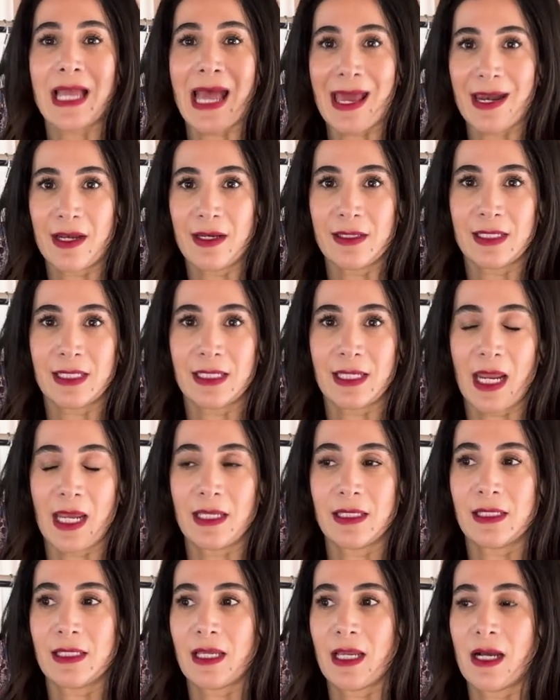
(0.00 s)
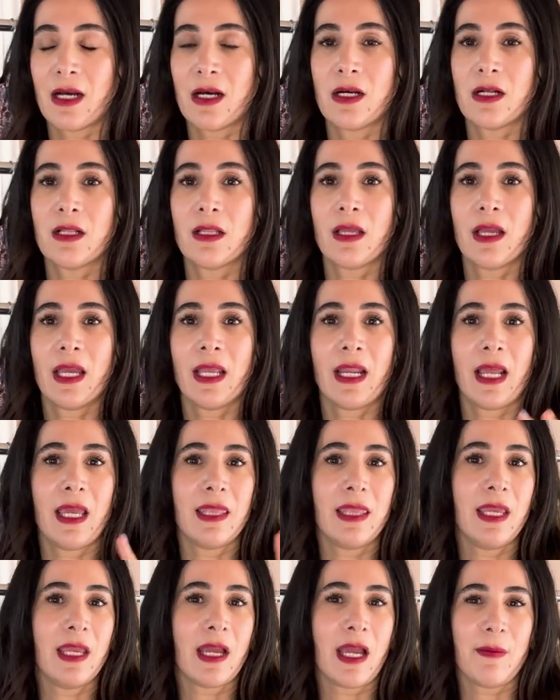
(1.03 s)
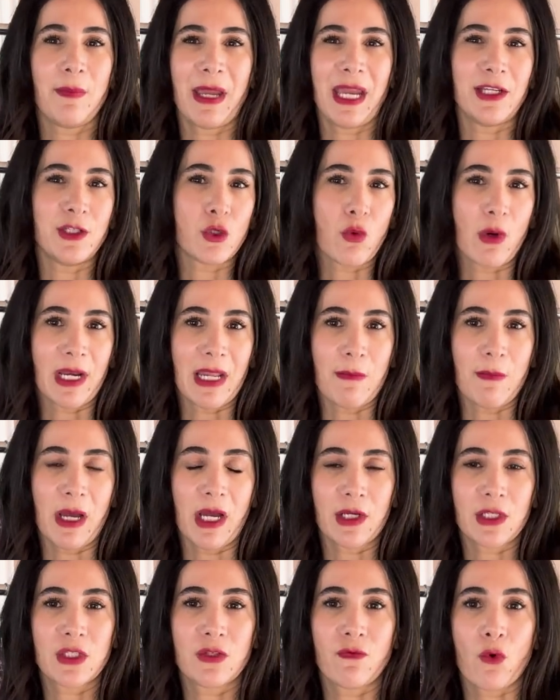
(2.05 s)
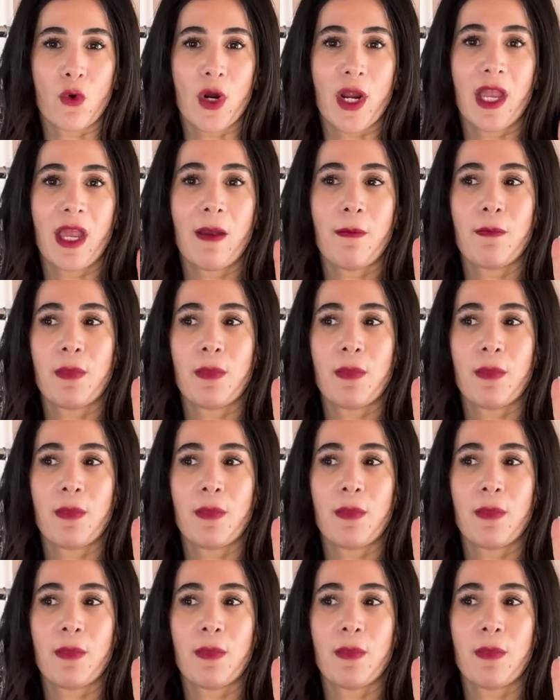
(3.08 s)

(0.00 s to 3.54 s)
at an estate sale and I think I paid 20 bucks for it.